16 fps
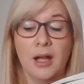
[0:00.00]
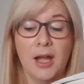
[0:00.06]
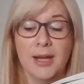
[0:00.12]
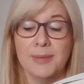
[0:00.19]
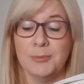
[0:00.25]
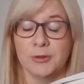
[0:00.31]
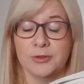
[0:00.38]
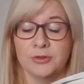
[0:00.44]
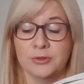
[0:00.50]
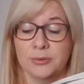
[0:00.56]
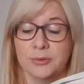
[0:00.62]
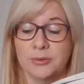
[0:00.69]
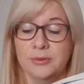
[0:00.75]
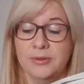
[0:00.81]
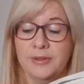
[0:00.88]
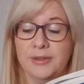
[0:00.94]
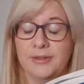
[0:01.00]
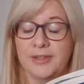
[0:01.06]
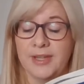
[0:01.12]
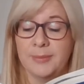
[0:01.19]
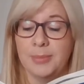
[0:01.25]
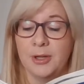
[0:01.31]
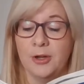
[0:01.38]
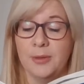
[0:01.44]
I'm not sure,
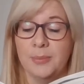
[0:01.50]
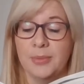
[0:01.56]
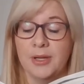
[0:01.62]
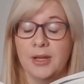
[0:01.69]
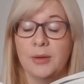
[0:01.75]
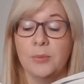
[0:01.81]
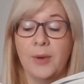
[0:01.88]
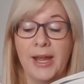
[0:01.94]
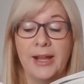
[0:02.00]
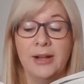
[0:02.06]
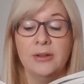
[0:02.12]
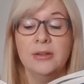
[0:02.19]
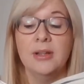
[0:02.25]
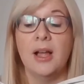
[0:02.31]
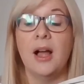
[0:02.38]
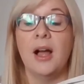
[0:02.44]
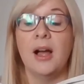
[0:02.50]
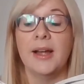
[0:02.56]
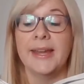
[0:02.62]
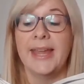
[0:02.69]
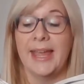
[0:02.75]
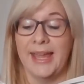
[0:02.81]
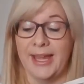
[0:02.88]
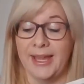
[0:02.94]
said Plop. Well,
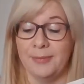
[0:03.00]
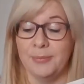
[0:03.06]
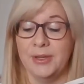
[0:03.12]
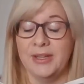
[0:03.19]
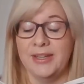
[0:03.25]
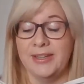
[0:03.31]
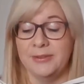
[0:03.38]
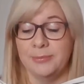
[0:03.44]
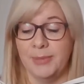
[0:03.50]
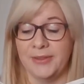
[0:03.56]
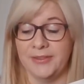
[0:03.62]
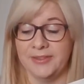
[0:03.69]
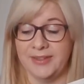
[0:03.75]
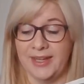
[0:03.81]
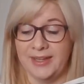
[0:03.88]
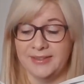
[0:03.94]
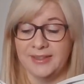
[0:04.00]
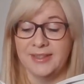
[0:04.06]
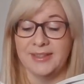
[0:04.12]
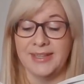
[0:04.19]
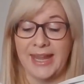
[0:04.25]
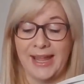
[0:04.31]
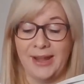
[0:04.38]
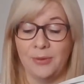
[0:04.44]
I am his mother said.
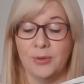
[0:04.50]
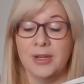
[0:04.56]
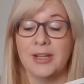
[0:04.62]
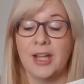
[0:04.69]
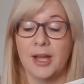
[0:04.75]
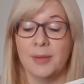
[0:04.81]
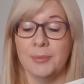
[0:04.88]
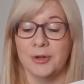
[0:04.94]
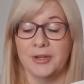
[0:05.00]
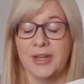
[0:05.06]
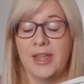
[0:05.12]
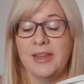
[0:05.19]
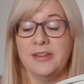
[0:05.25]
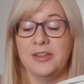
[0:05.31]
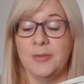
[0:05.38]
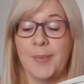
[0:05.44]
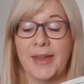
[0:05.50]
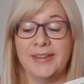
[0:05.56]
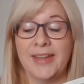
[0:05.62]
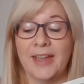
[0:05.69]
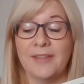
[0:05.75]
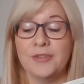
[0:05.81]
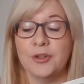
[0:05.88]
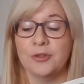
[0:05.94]
Now, come on, you'd better
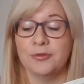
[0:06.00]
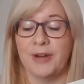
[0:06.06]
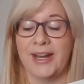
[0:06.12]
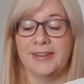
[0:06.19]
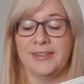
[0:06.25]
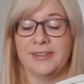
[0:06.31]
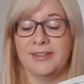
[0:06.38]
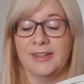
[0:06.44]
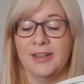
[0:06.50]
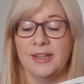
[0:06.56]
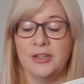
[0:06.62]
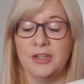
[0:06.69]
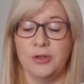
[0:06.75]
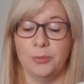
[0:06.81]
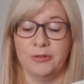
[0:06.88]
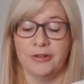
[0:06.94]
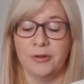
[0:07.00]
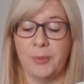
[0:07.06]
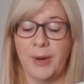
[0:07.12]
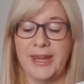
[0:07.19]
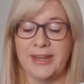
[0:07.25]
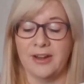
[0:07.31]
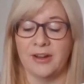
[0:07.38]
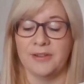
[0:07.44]
have your rest. You were
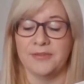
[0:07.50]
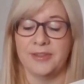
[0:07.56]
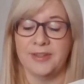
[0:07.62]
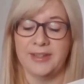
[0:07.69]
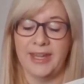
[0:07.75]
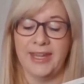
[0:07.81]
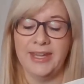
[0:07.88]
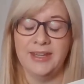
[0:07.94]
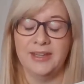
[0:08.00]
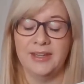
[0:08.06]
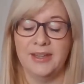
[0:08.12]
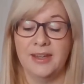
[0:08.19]
awake half the day.